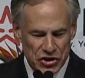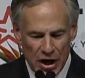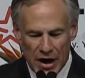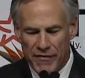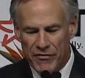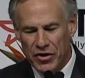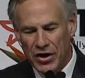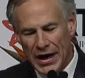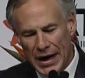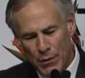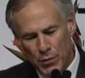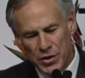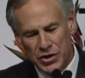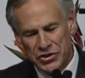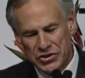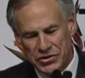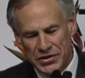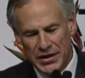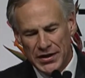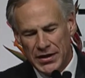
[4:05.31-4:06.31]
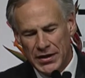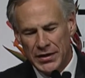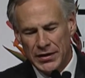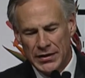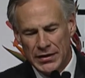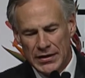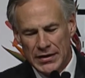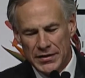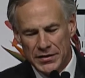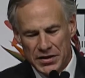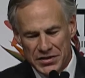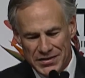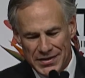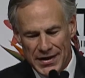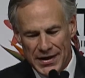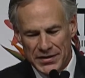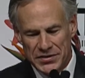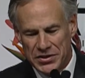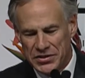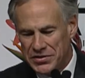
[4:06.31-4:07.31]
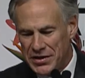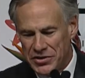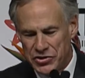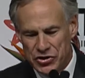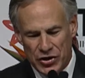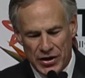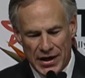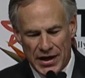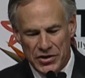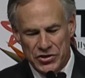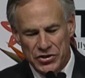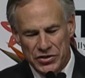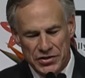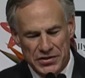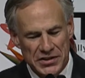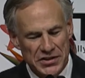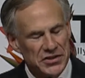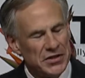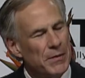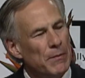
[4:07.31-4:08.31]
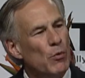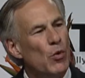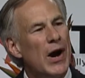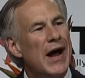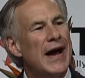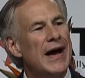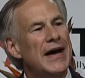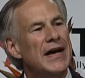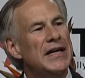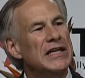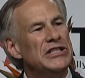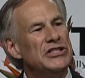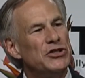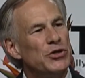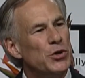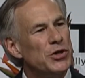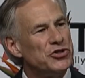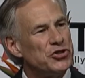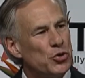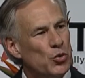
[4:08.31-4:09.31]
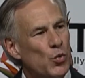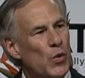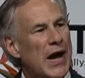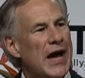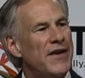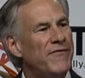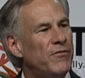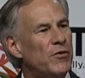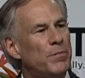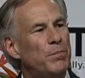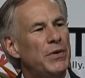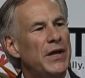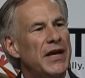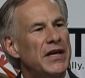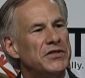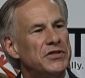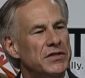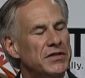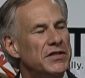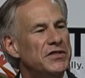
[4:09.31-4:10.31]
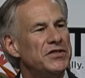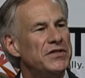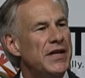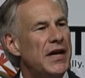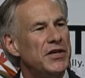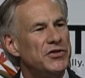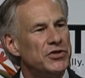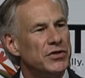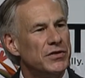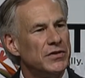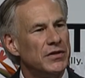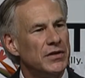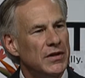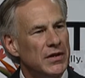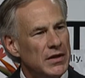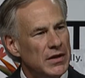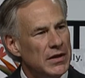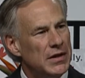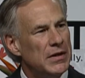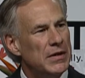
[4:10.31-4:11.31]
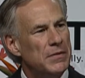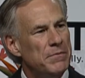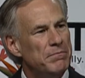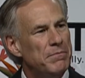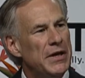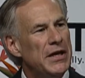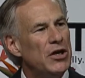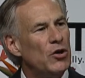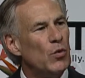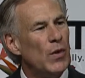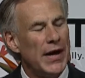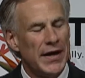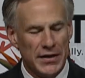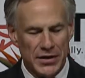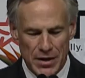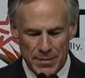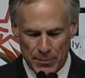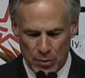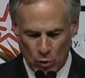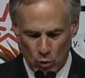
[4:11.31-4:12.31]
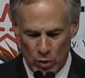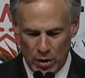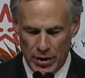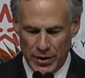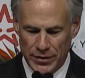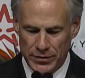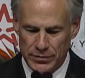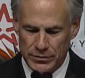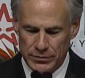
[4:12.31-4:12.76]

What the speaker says: governor, I want to see the Texas education system rise to its rightful place in this nation, being ranked #1.